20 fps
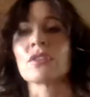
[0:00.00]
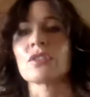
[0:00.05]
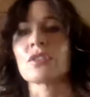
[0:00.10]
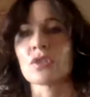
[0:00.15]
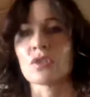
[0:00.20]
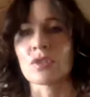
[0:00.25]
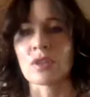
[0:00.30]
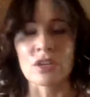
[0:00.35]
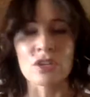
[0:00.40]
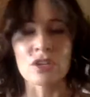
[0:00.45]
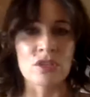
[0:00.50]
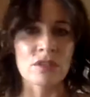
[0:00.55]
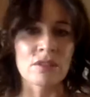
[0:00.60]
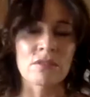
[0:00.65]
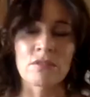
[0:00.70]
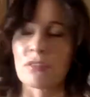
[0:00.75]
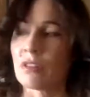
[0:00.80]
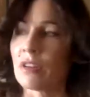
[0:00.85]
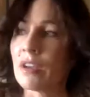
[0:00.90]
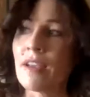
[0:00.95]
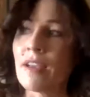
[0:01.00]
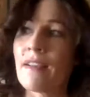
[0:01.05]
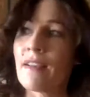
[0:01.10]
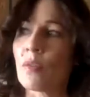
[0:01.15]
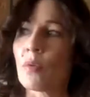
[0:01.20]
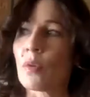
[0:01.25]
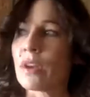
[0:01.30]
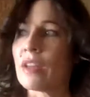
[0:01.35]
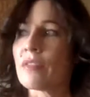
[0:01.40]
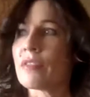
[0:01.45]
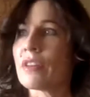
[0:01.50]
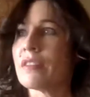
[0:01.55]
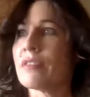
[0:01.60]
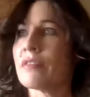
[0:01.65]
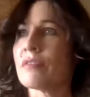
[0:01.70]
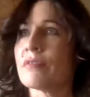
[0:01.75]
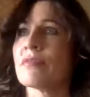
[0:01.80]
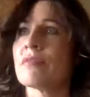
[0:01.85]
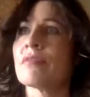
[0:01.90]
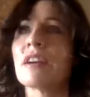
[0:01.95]
structured or whatever
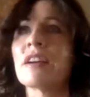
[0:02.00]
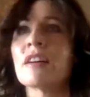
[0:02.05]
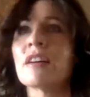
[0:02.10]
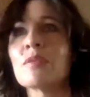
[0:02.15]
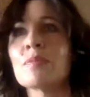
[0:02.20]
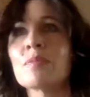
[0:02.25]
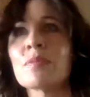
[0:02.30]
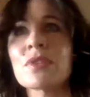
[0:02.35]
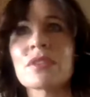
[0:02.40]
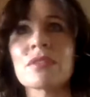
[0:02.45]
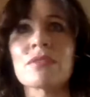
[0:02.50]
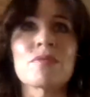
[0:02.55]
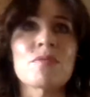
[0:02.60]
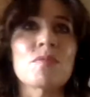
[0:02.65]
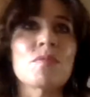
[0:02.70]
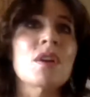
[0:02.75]
realms of